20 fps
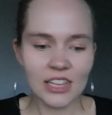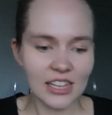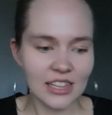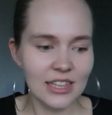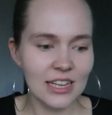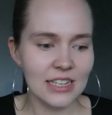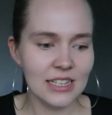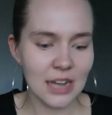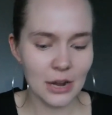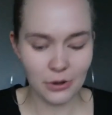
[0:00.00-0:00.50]

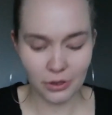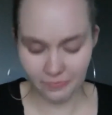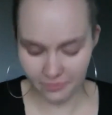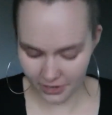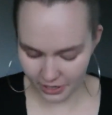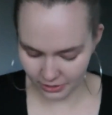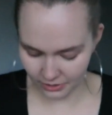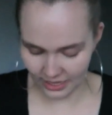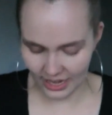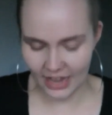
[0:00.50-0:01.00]
That's how it
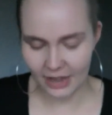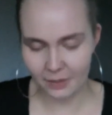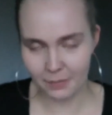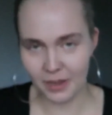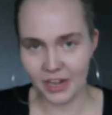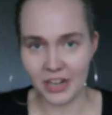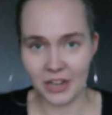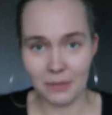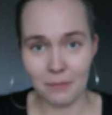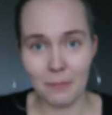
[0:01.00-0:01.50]
felt like,
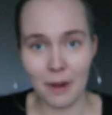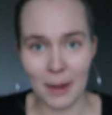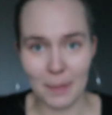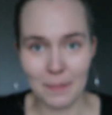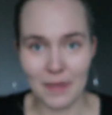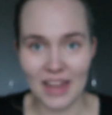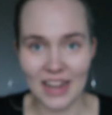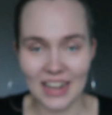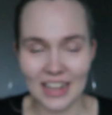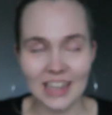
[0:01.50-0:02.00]
but in my
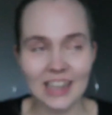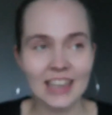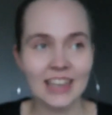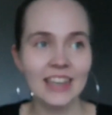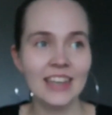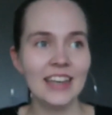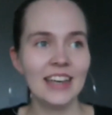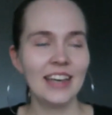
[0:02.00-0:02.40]
belly.